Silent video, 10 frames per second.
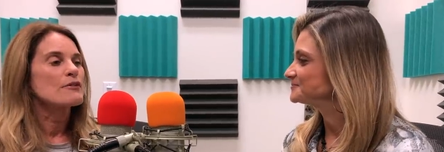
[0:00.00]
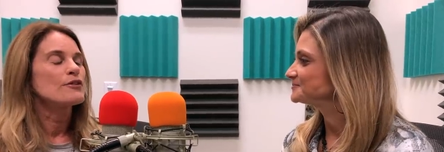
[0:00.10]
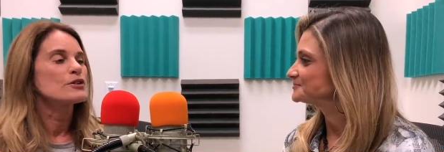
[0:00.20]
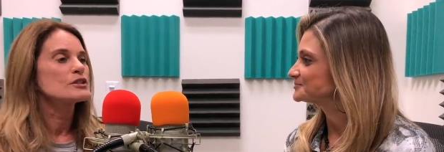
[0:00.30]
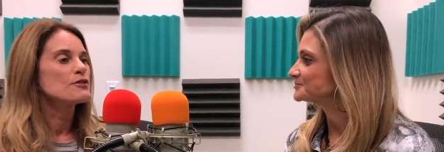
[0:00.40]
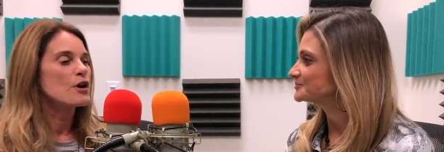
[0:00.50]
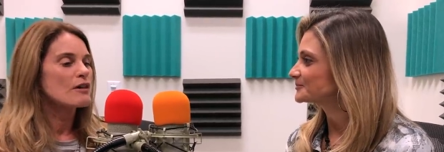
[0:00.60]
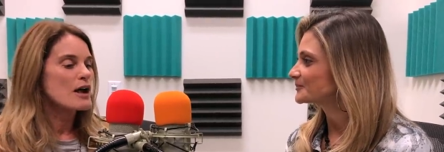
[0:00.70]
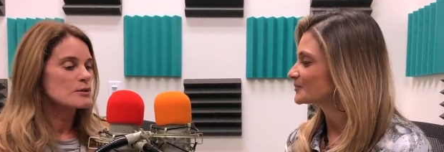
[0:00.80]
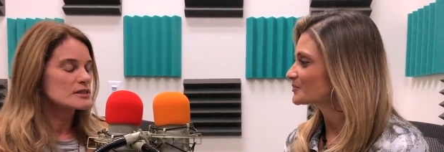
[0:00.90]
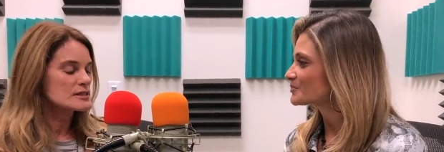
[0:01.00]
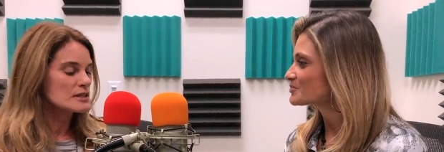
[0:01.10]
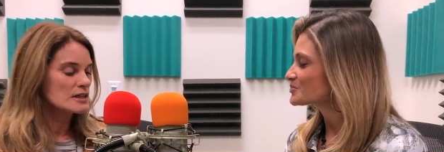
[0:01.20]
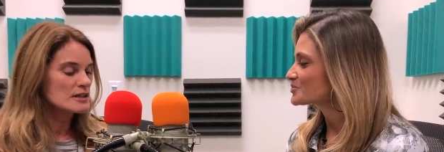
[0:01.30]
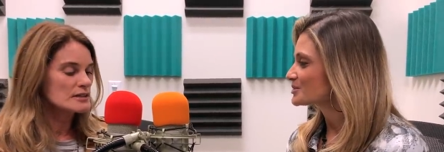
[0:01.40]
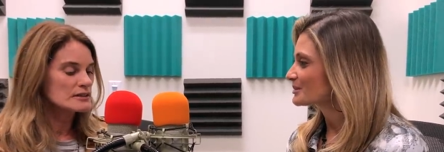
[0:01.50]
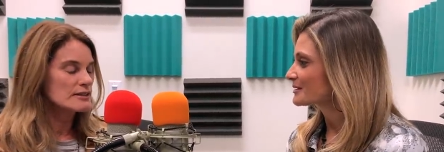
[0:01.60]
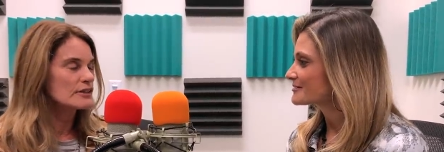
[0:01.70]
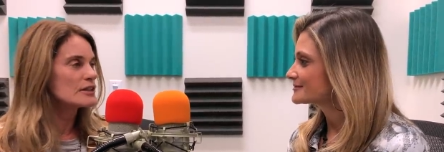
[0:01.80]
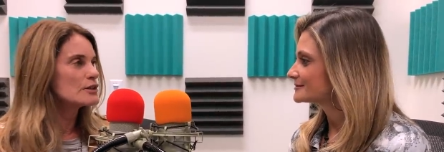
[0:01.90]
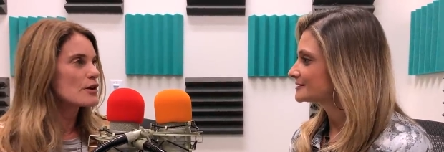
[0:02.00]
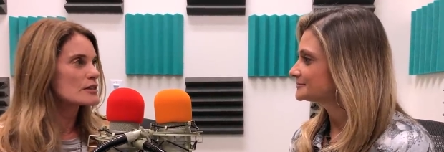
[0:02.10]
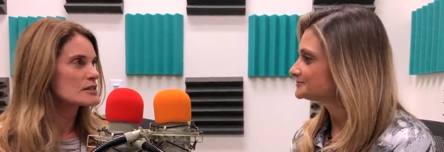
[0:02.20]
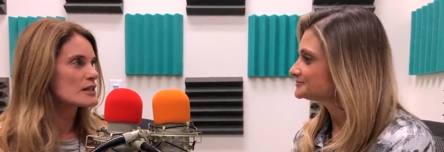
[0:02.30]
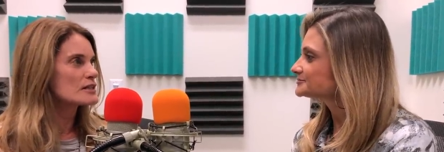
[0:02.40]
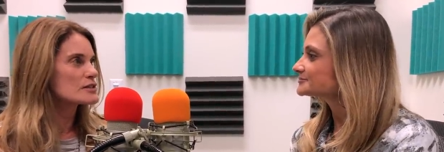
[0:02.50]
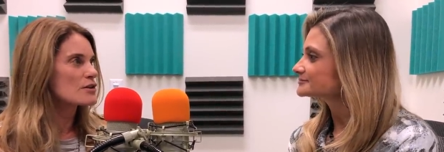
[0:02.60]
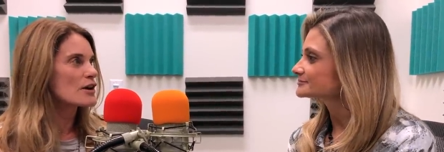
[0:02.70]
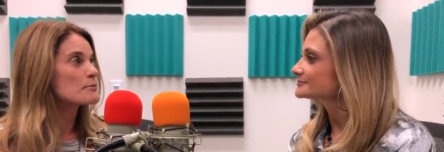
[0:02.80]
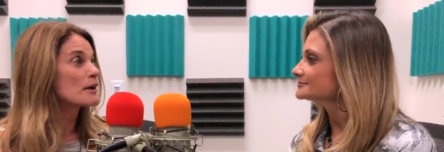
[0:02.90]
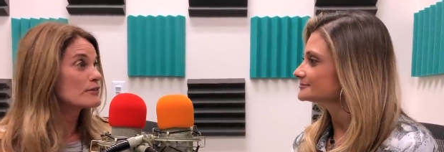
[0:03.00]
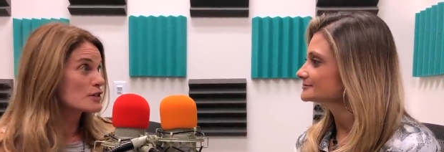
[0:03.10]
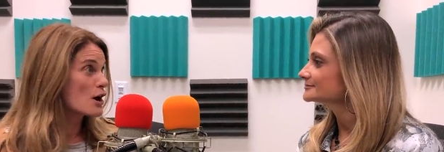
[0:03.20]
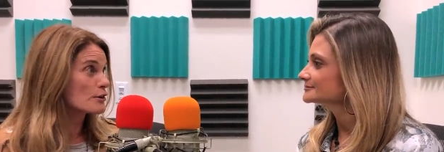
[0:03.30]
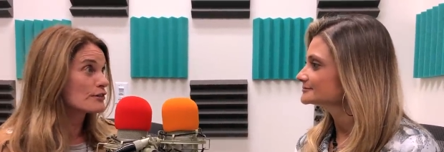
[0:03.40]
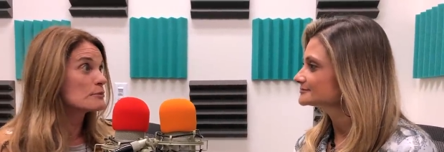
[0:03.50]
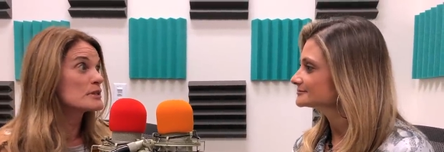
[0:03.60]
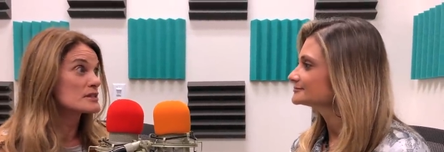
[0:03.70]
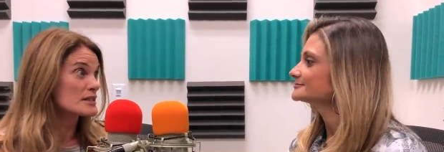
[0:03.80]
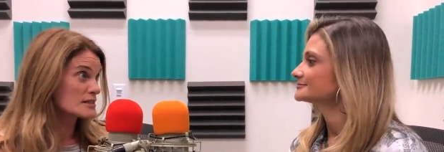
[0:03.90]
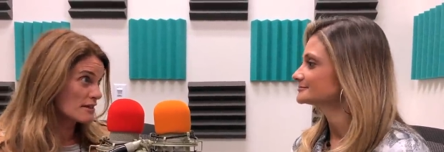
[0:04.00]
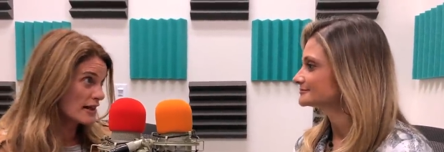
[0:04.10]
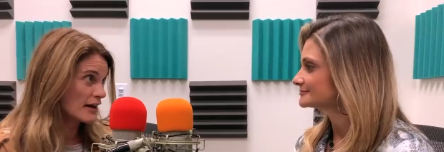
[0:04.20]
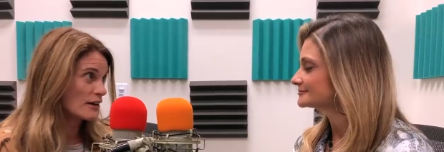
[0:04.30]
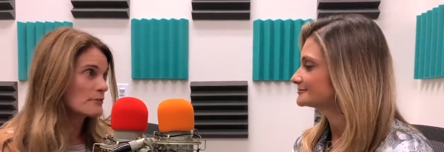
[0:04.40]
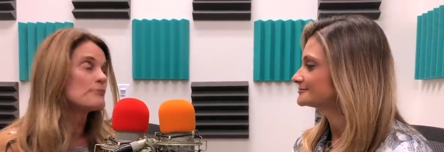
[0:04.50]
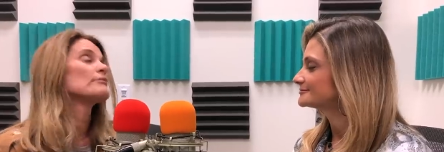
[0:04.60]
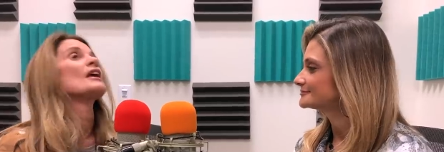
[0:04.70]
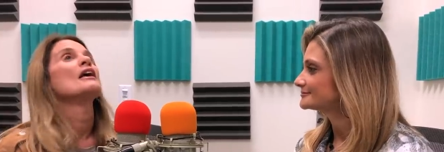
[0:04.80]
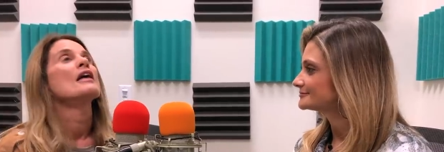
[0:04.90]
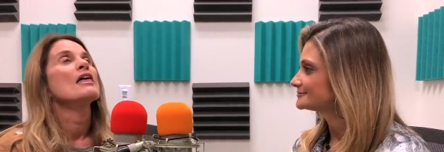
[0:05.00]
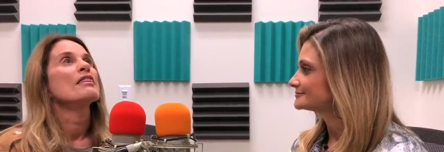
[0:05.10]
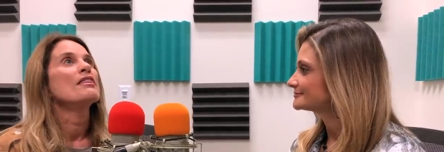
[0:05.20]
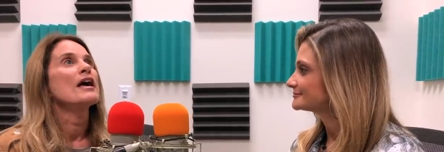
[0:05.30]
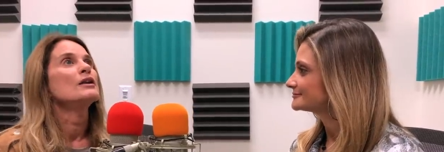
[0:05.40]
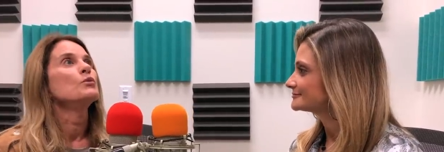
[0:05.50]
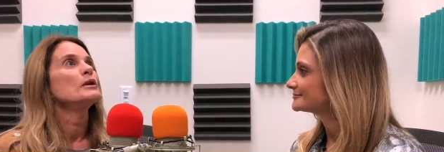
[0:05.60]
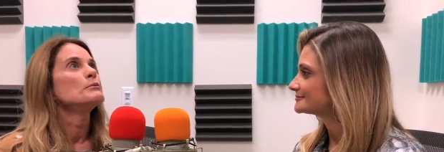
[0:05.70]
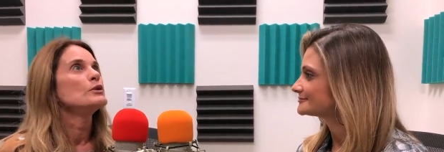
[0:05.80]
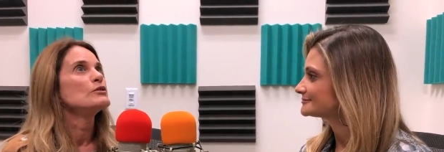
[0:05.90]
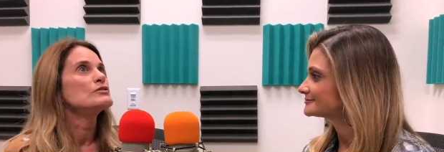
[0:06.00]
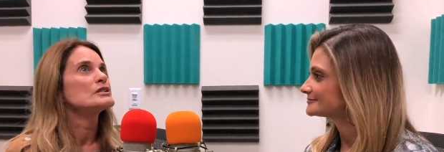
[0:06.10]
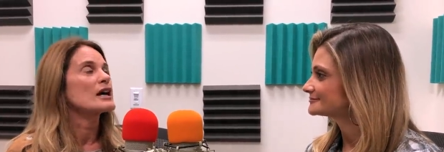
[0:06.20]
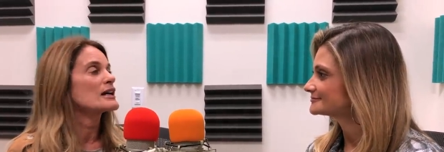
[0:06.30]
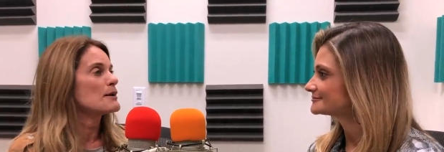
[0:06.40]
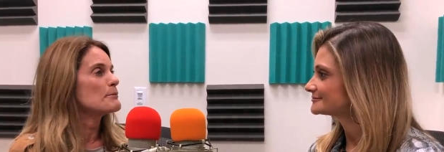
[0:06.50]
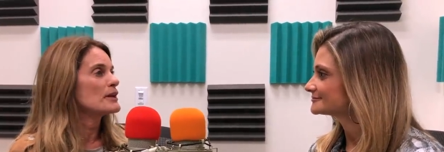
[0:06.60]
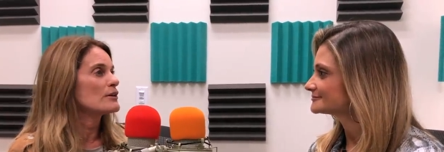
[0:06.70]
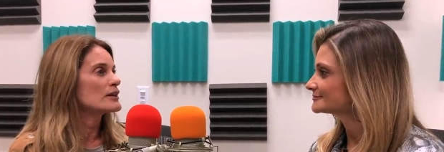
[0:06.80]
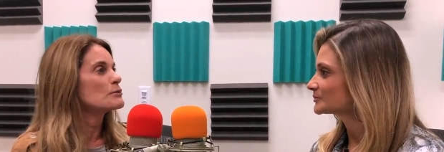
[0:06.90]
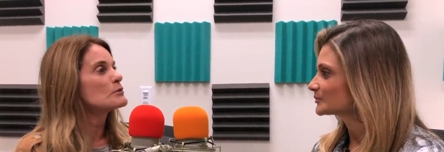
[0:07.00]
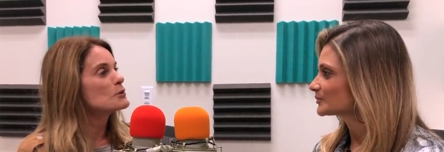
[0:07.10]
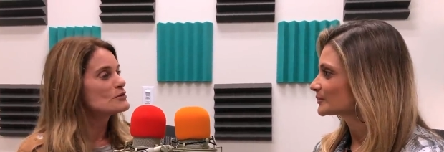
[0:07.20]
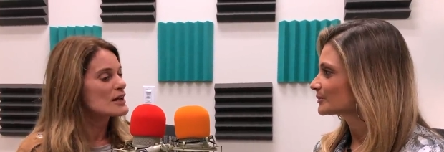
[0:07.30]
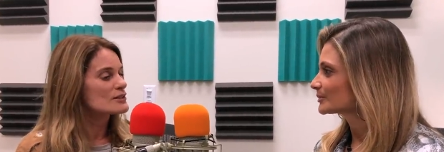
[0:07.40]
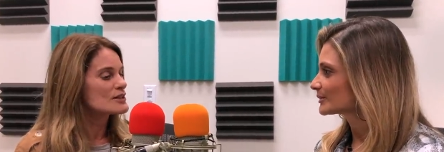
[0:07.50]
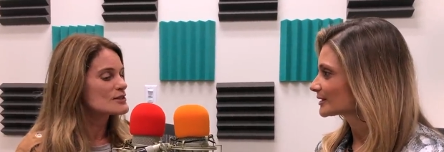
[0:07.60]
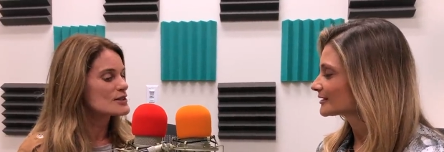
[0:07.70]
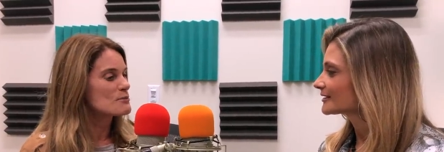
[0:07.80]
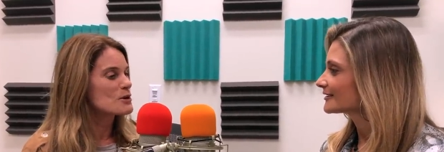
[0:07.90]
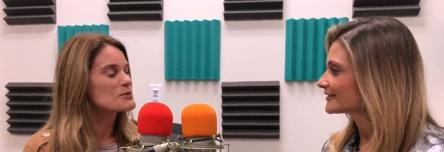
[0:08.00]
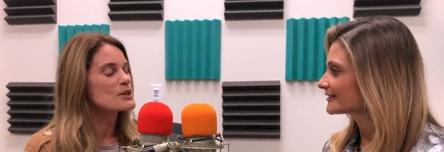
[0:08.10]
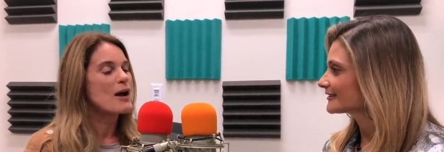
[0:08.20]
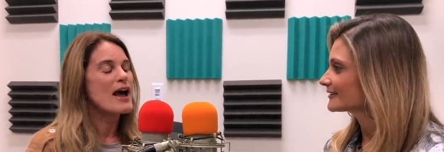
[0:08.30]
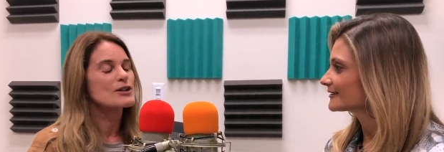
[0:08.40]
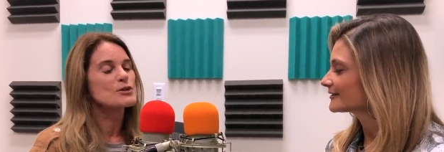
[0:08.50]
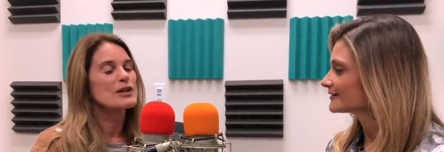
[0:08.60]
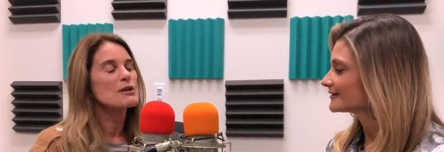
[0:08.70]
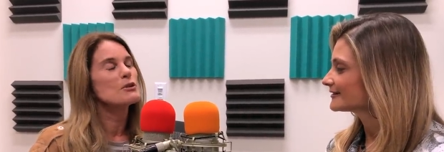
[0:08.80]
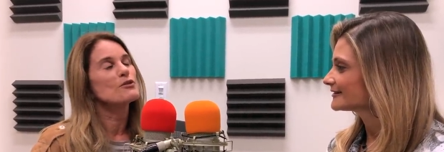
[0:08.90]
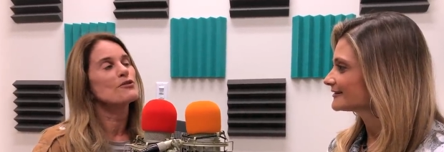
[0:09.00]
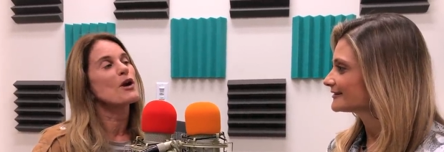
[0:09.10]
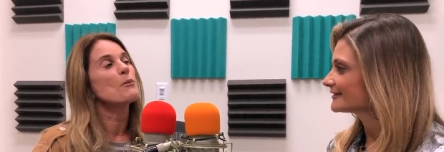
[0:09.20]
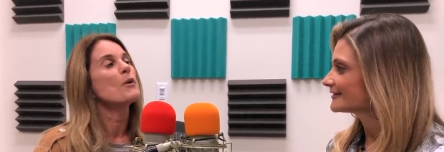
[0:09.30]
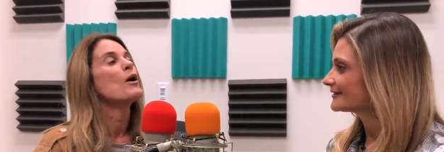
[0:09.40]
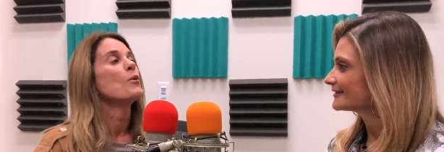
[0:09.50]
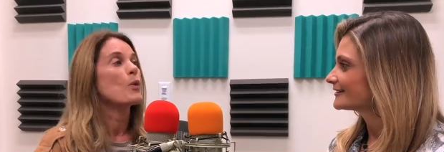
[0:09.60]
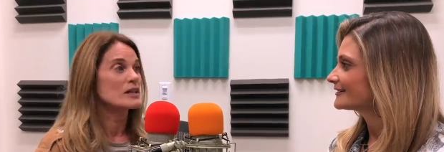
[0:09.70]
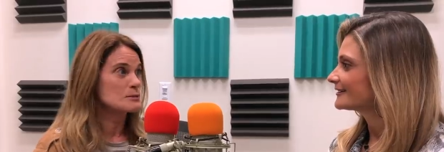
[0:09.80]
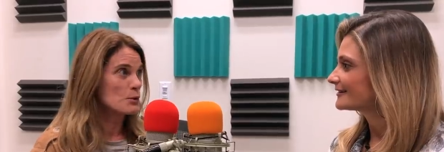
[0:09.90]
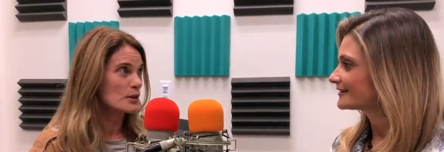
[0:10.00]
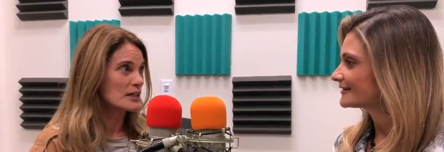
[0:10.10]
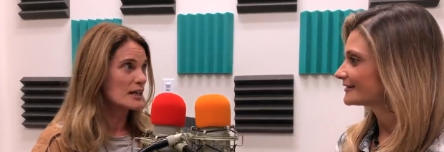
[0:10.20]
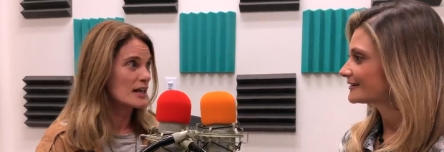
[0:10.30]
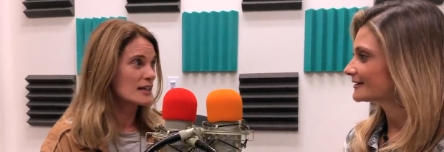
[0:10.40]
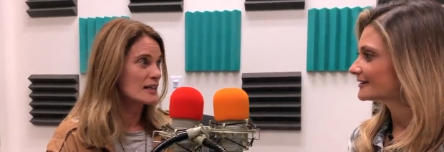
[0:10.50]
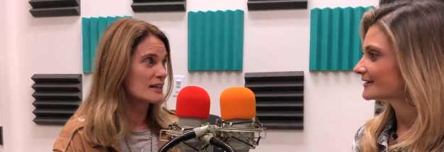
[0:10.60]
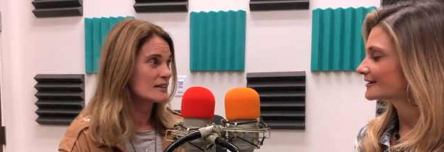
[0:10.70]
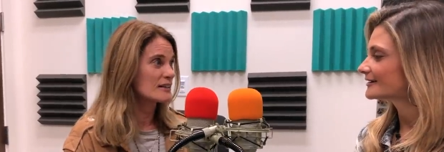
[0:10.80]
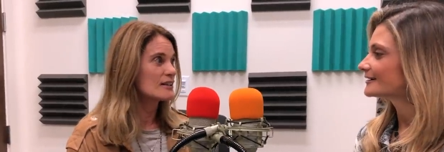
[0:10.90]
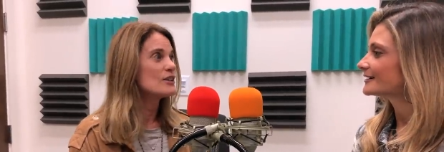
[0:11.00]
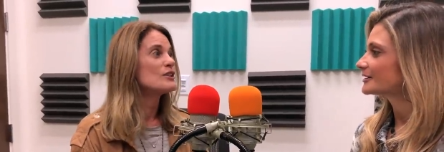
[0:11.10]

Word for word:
Speaker 1: first of all, I was living in New York City and started my photography business there. Then we moved, I got married and we moved out to the suburbs. So actually I moved from Westport, Connecticut